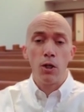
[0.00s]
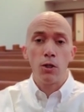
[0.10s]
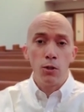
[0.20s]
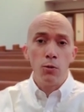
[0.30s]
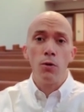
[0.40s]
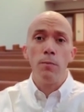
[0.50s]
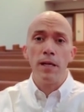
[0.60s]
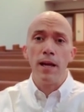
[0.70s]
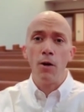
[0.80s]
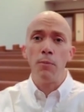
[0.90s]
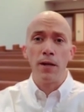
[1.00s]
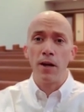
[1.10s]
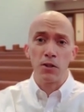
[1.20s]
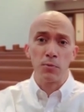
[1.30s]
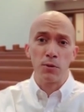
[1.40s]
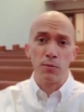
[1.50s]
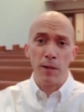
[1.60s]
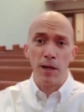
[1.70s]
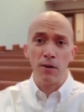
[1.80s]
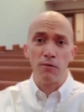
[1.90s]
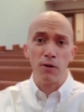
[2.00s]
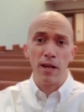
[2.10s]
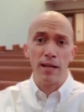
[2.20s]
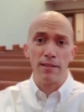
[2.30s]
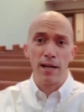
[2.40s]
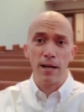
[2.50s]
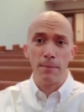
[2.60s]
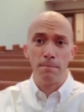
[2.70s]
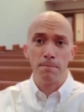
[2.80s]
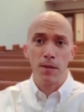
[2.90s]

you will be helping us prepare for that time.